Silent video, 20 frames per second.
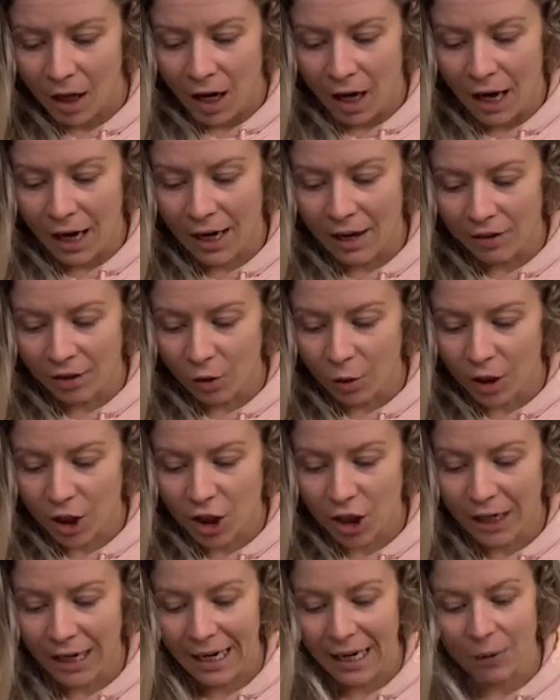Another
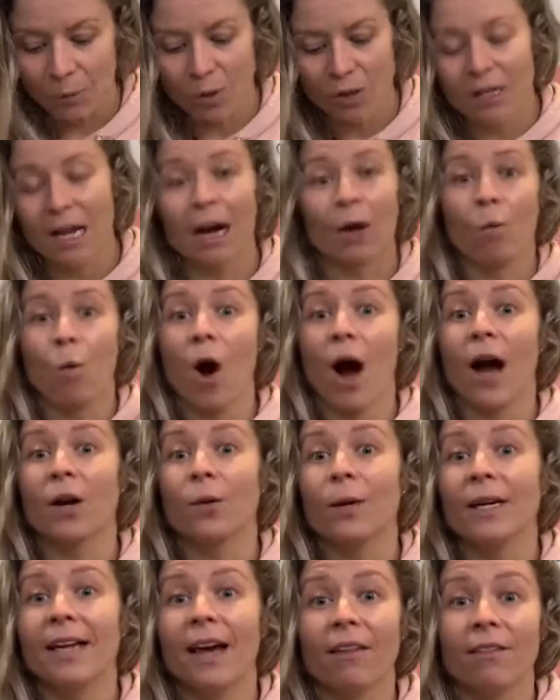question I had was like, why do
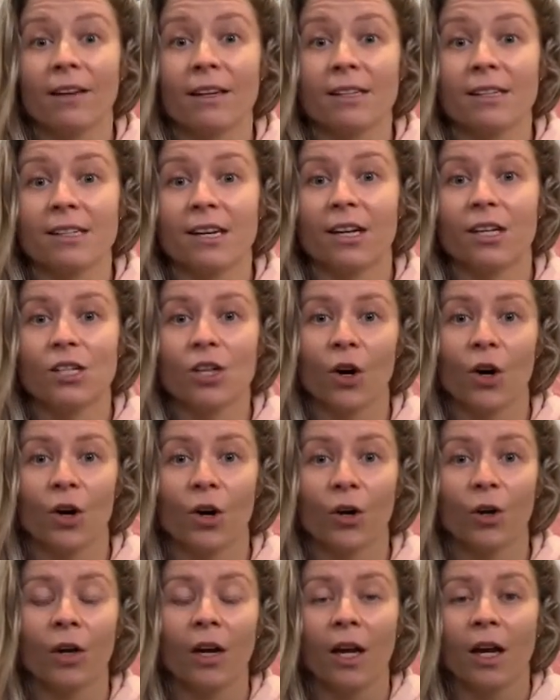we get this?
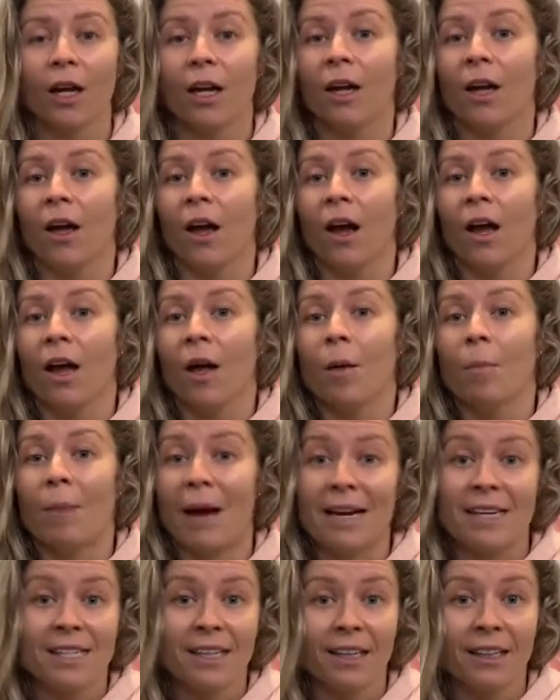So
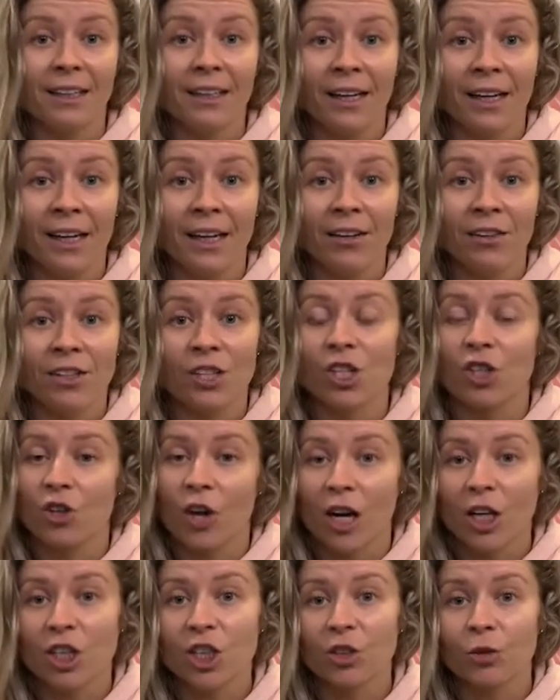basically the
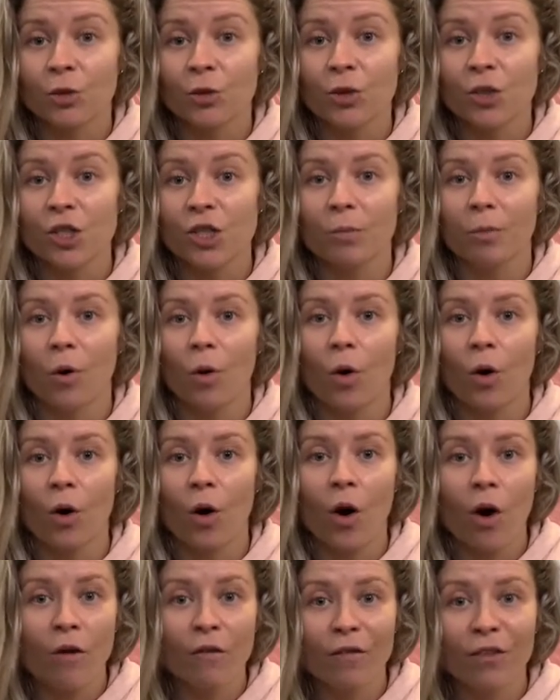structural support
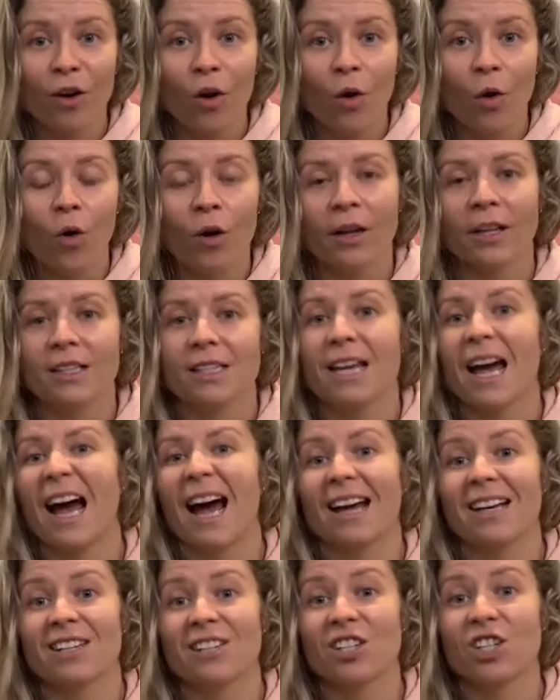of the organs
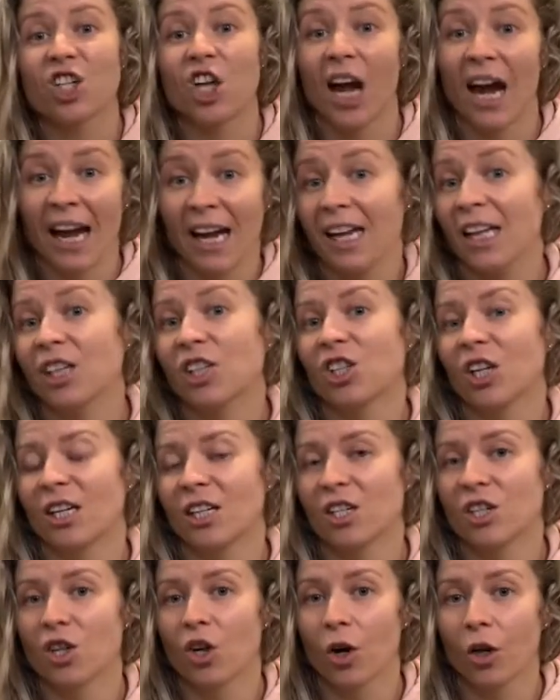has changed and
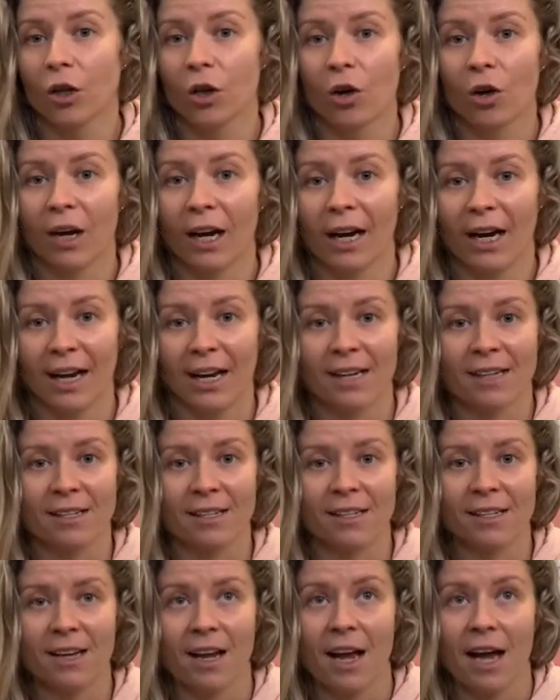is no longer
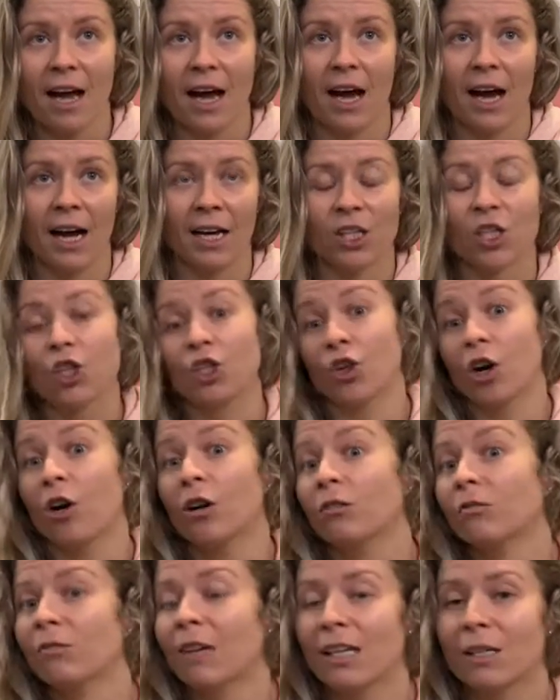as
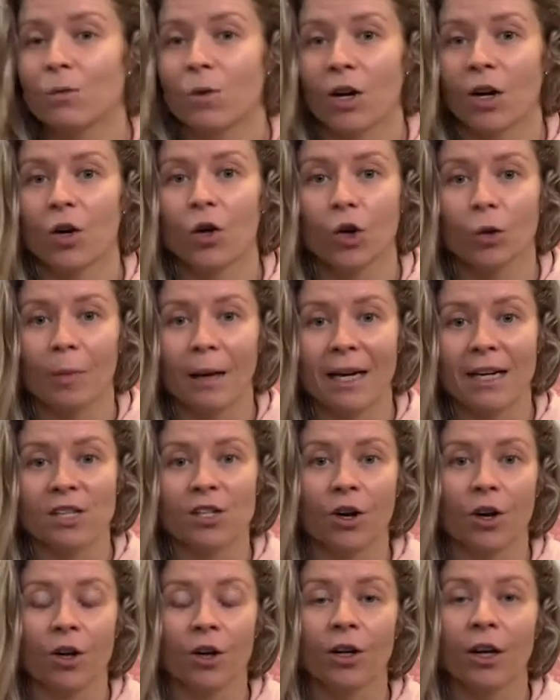strong as what it could be.
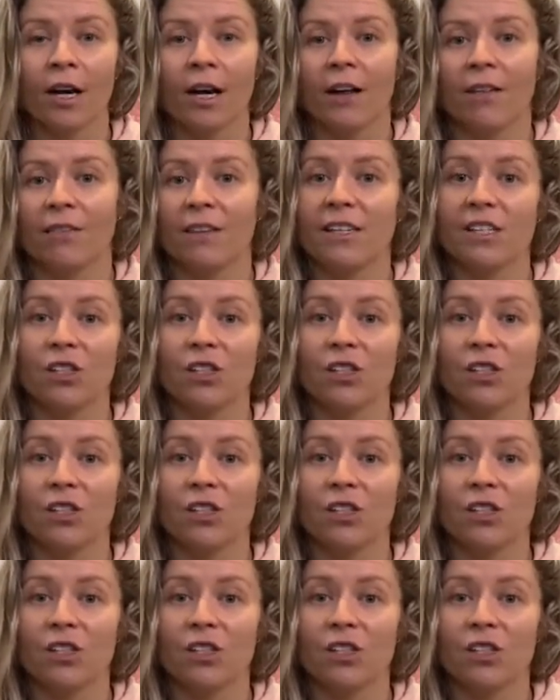So this